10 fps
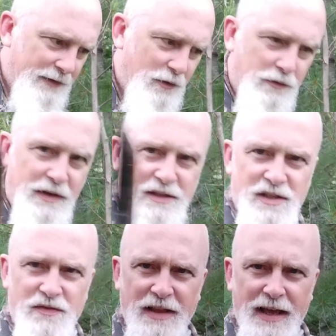of good
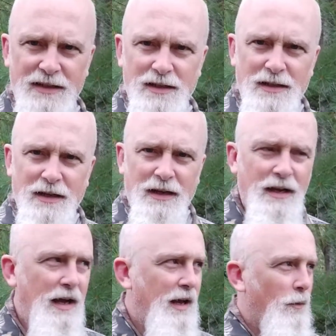reasons for that,
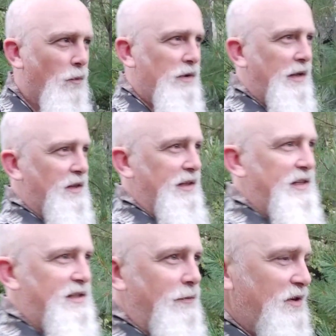not the
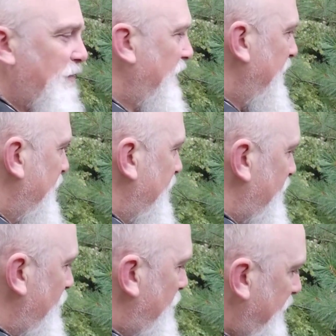least of which being that
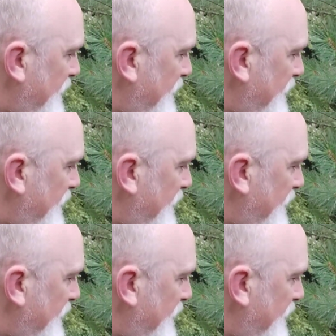you can